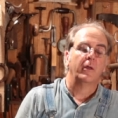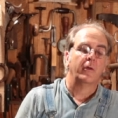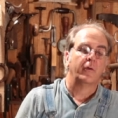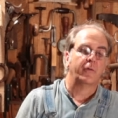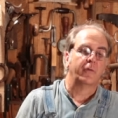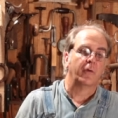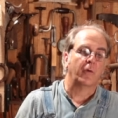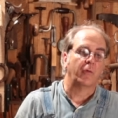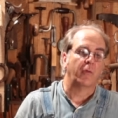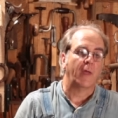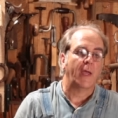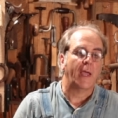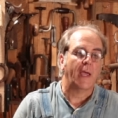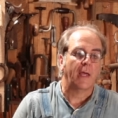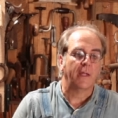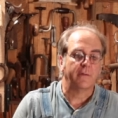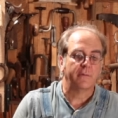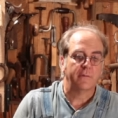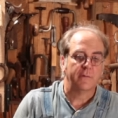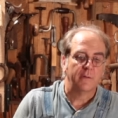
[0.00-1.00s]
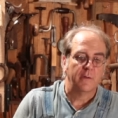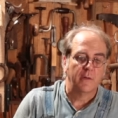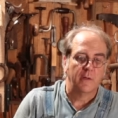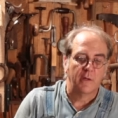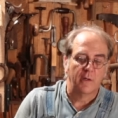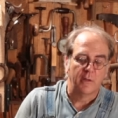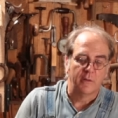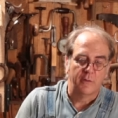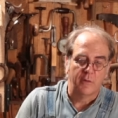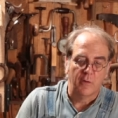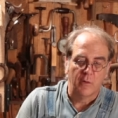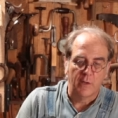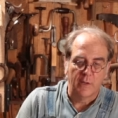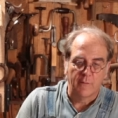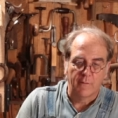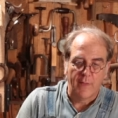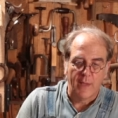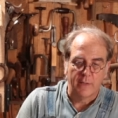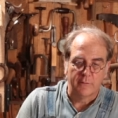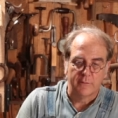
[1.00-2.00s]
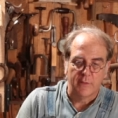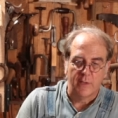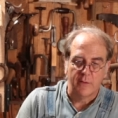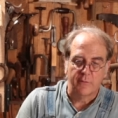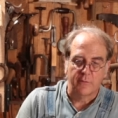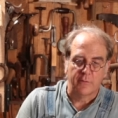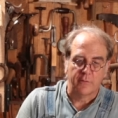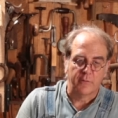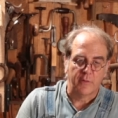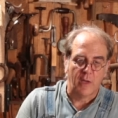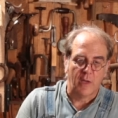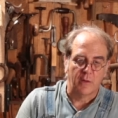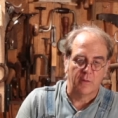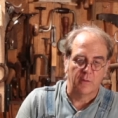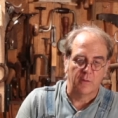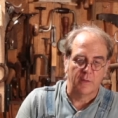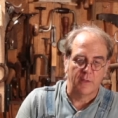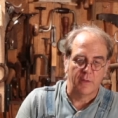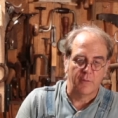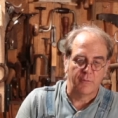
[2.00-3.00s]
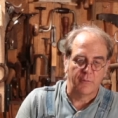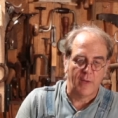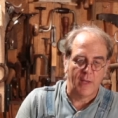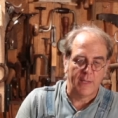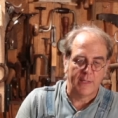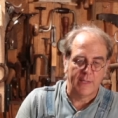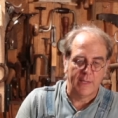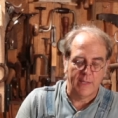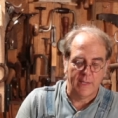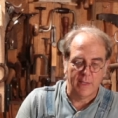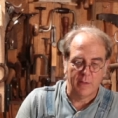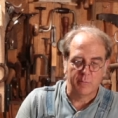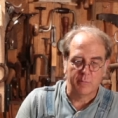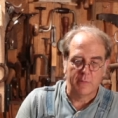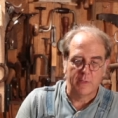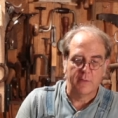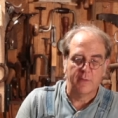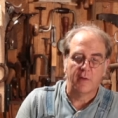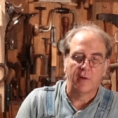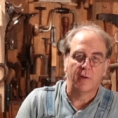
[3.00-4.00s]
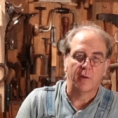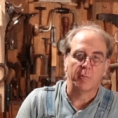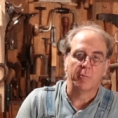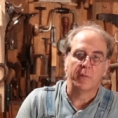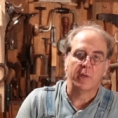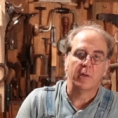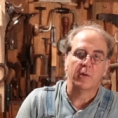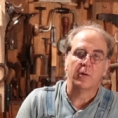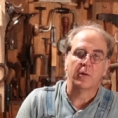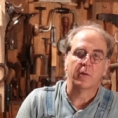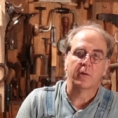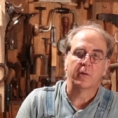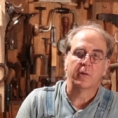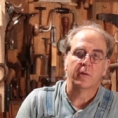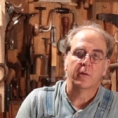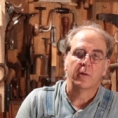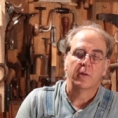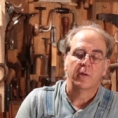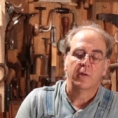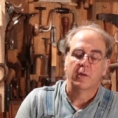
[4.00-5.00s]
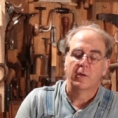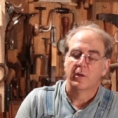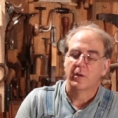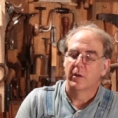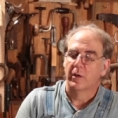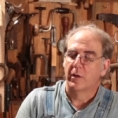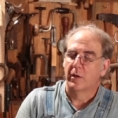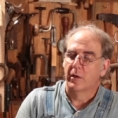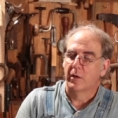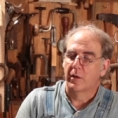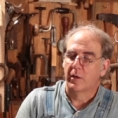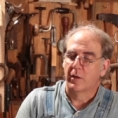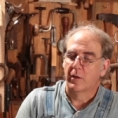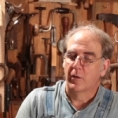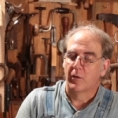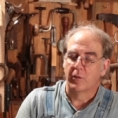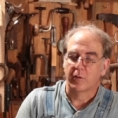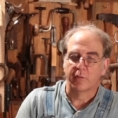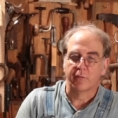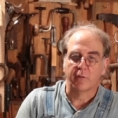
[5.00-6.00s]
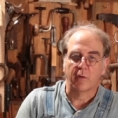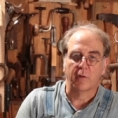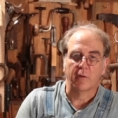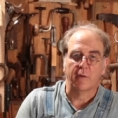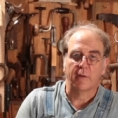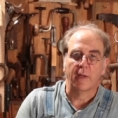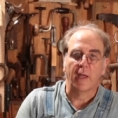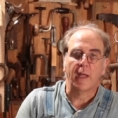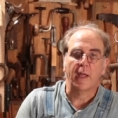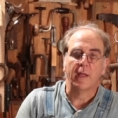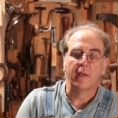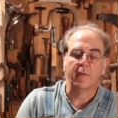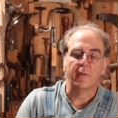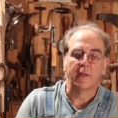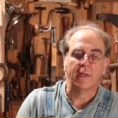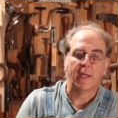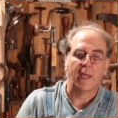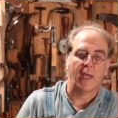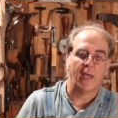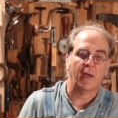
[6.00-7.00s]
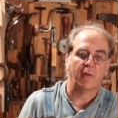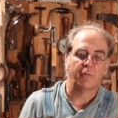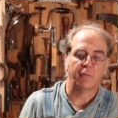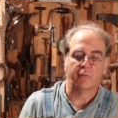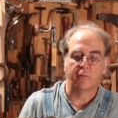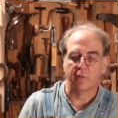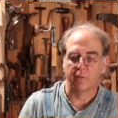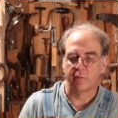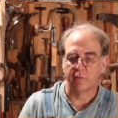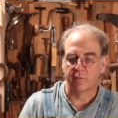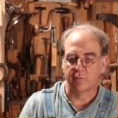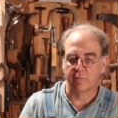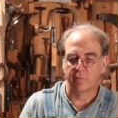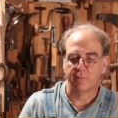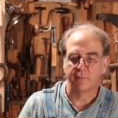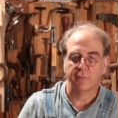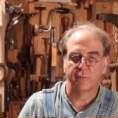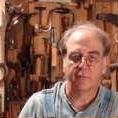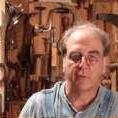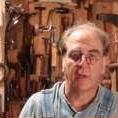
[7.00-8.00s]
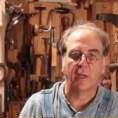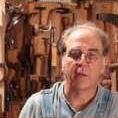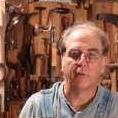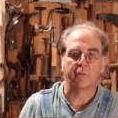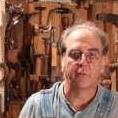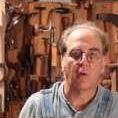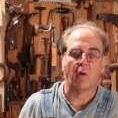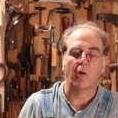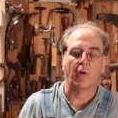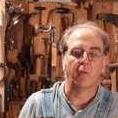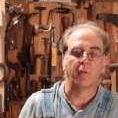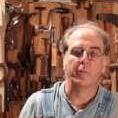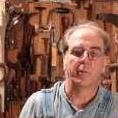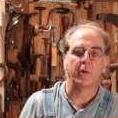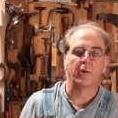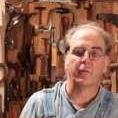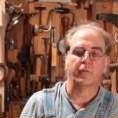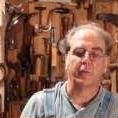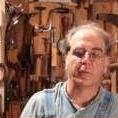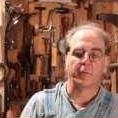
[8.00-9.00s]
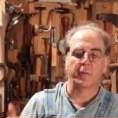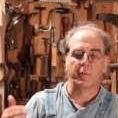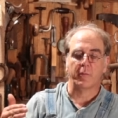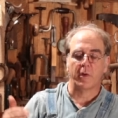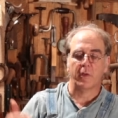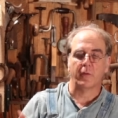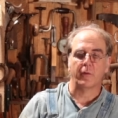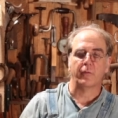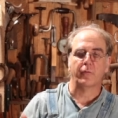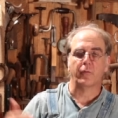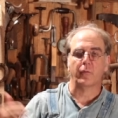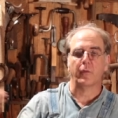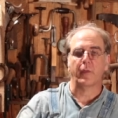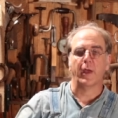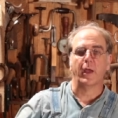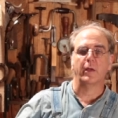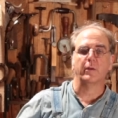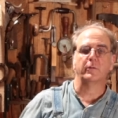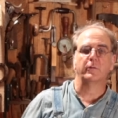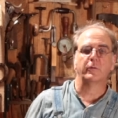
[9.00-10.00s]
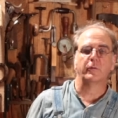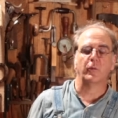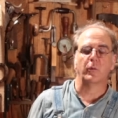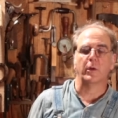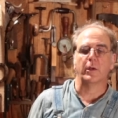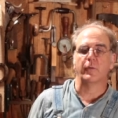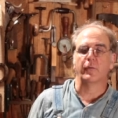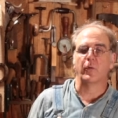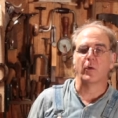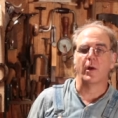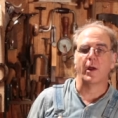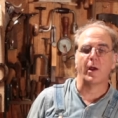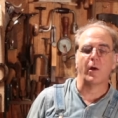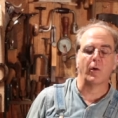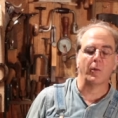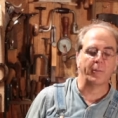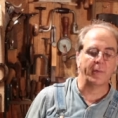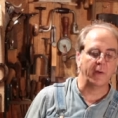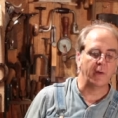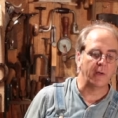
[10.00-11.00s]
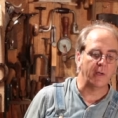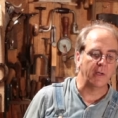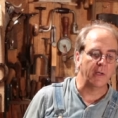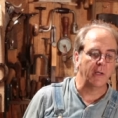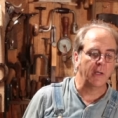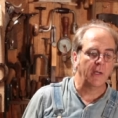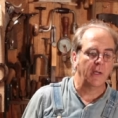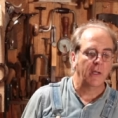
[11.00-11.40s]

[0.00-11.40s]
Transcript: so that uh, during a lactation cycle, if I can't be there to milk uh, on a certain day, the calf just takes all the milk from the mother for that 24 hour period.